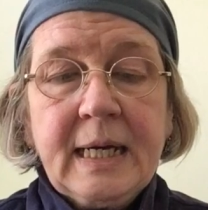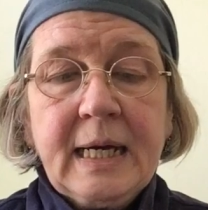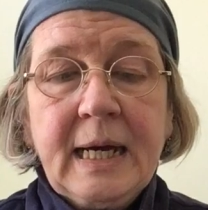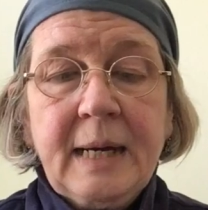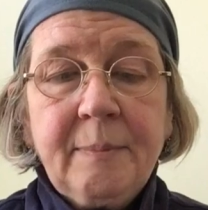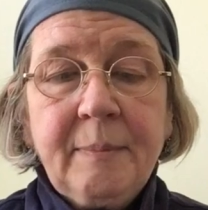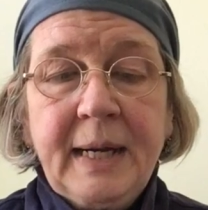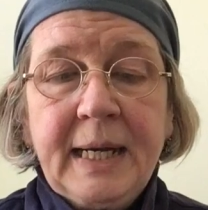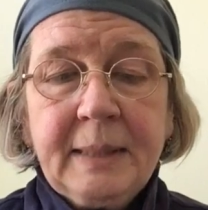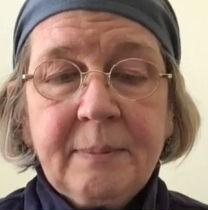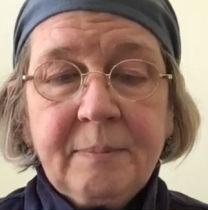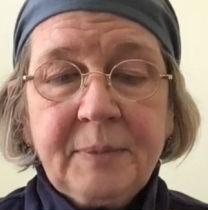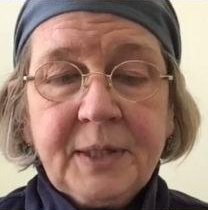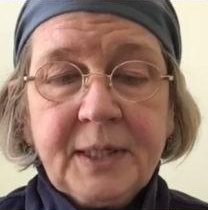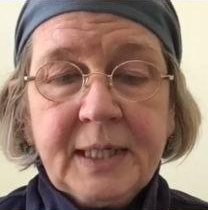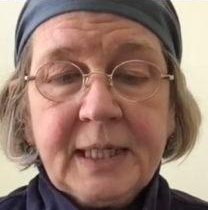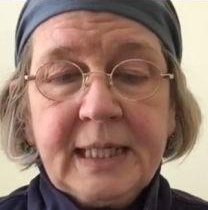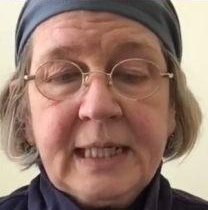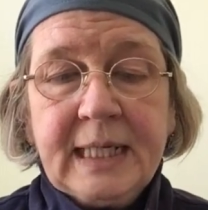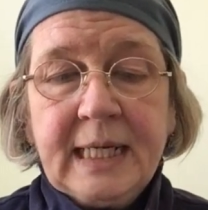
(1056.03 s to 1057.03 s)
A
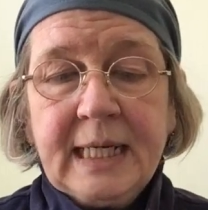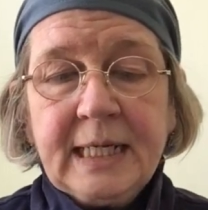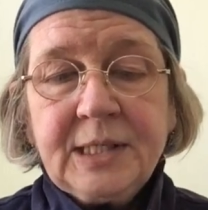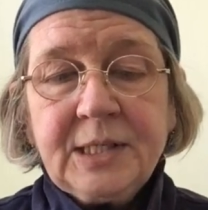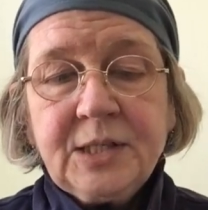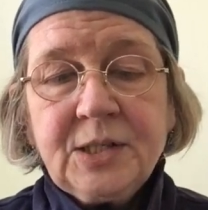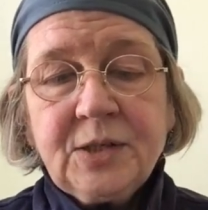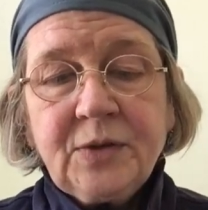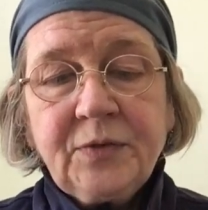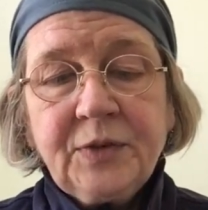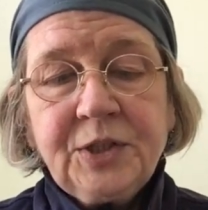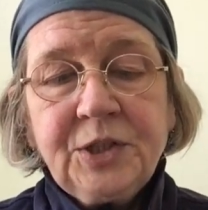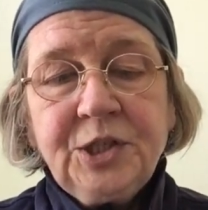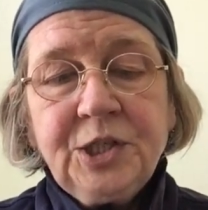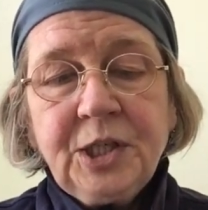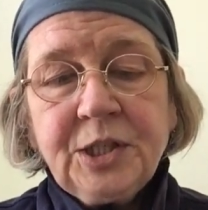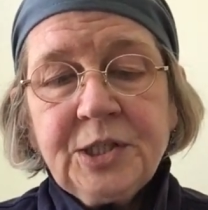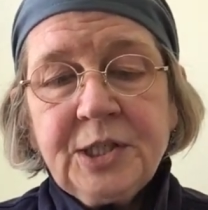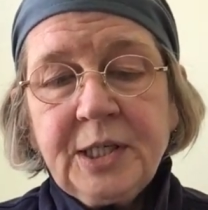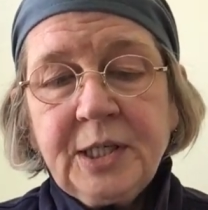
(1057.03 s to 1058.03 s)
magpie lands on the
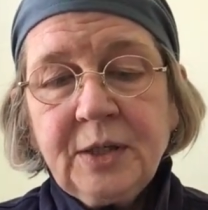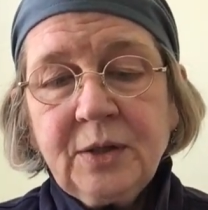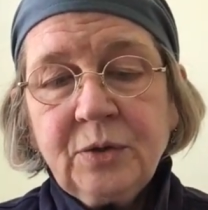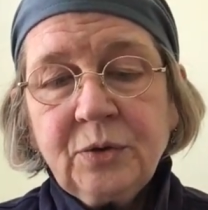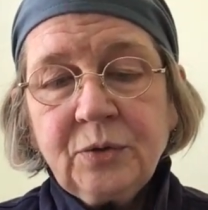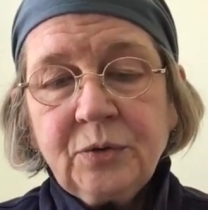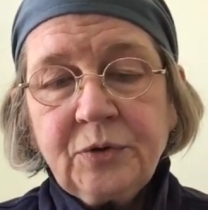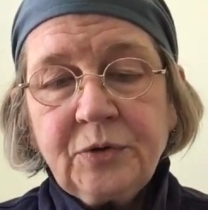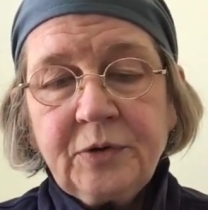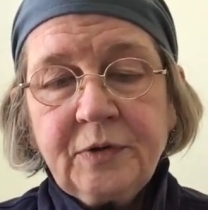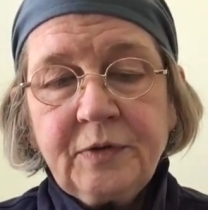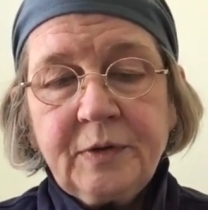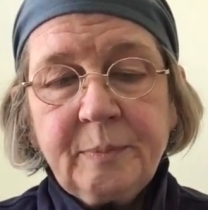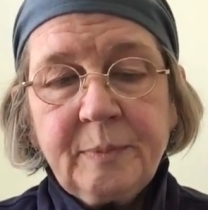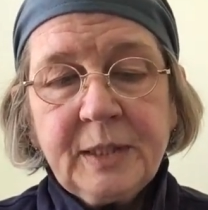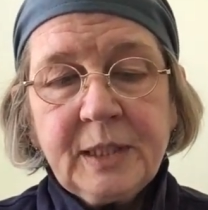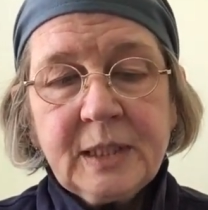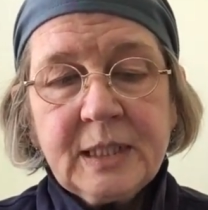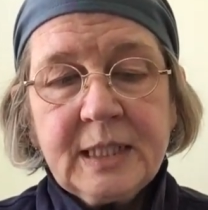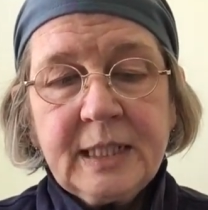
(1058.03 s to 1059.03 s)
jutting corner of the
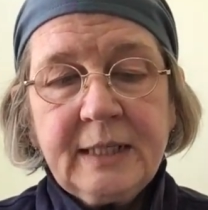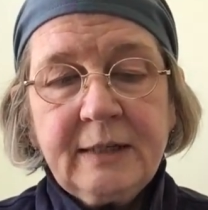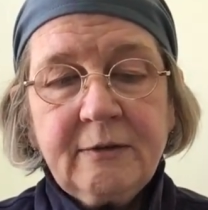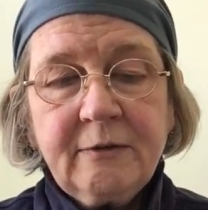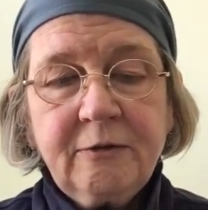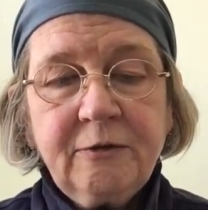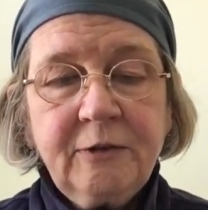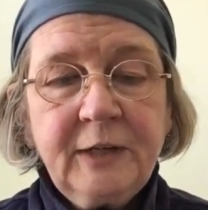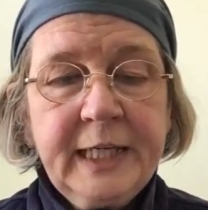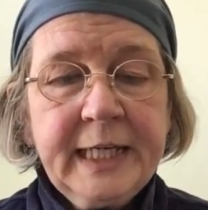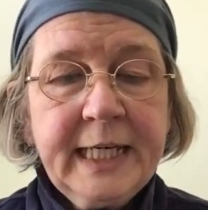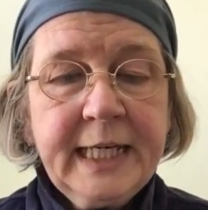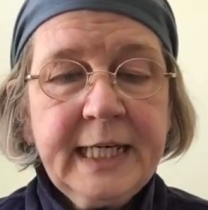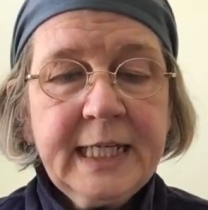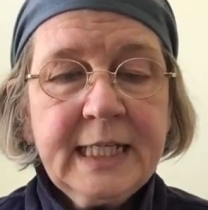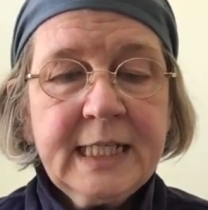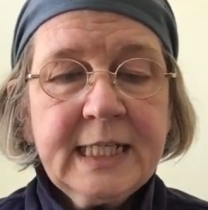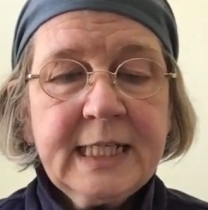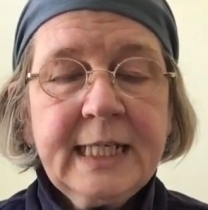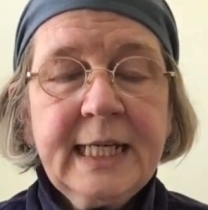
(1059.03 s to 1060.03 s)
building, flicking
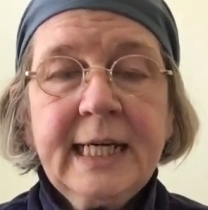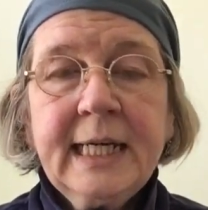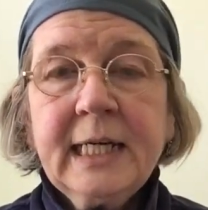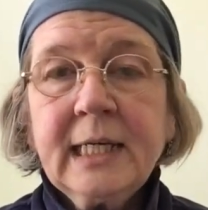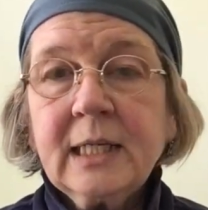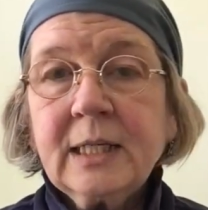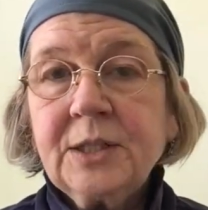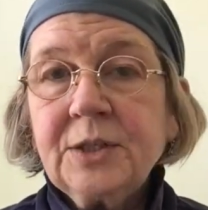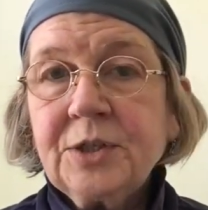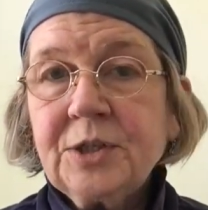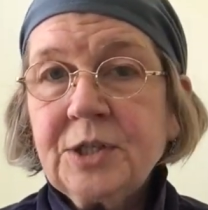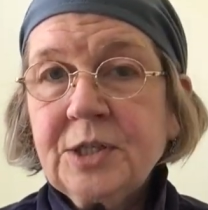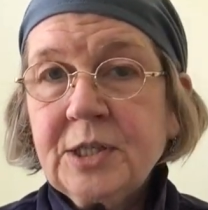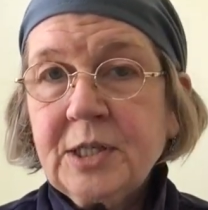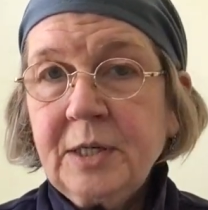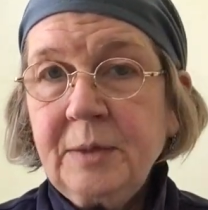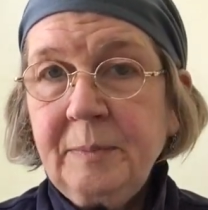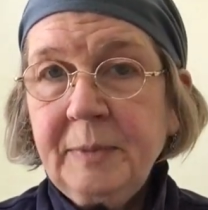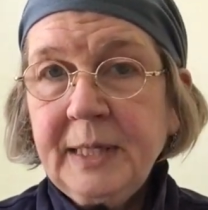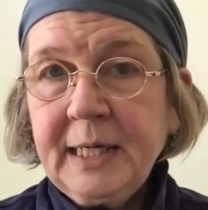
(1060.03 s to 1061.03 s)
its tail and
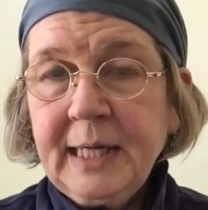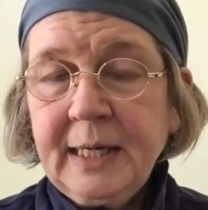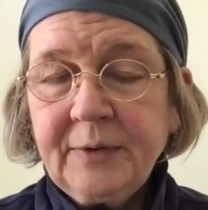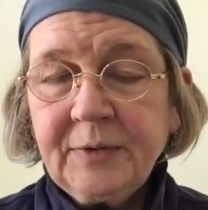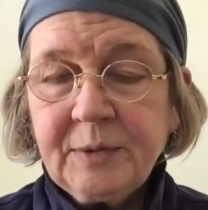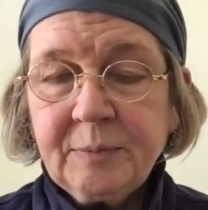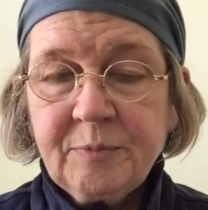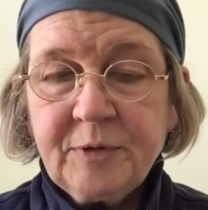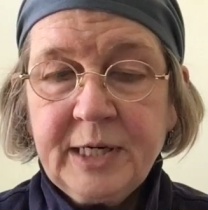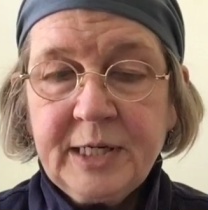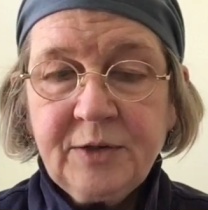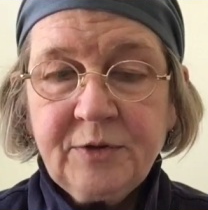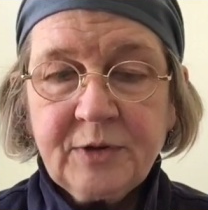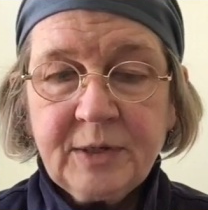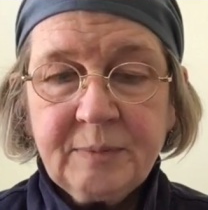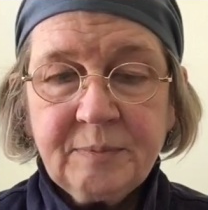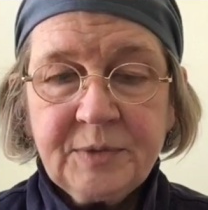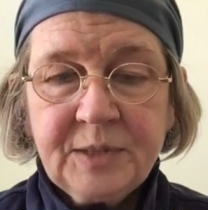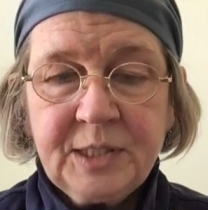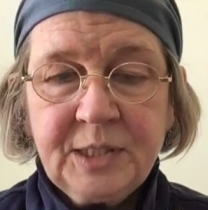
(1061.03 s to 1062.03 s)
scoping out the
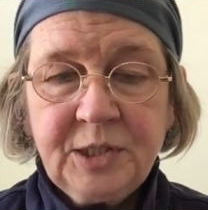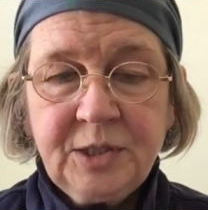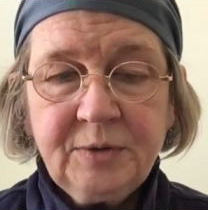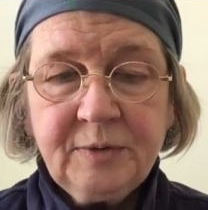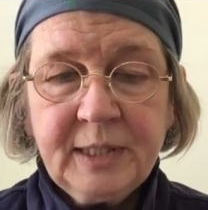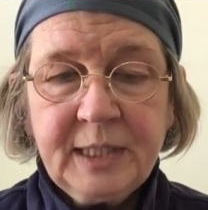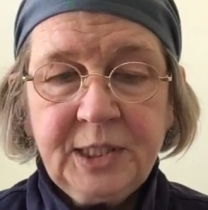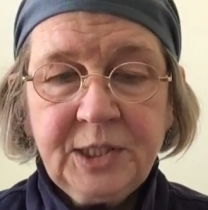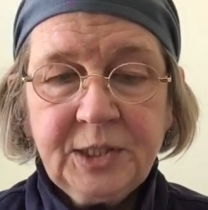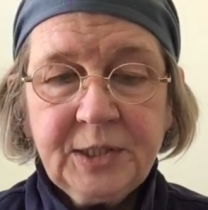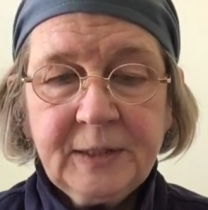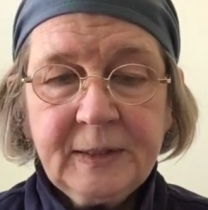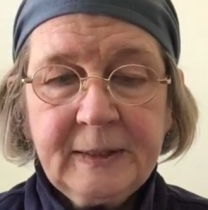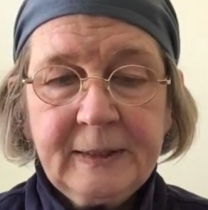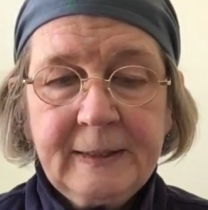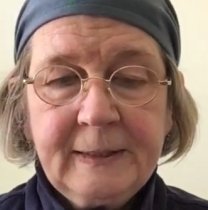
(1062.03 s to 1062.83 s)
breadcrumb situation.